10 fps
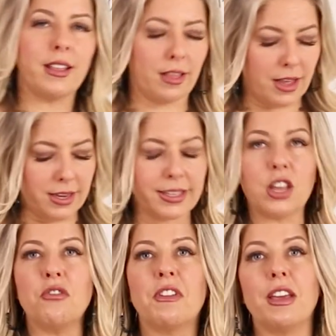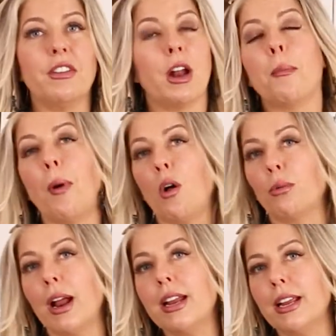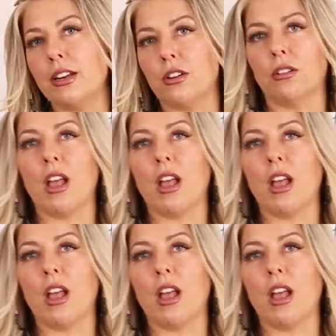the things that you've given up already in your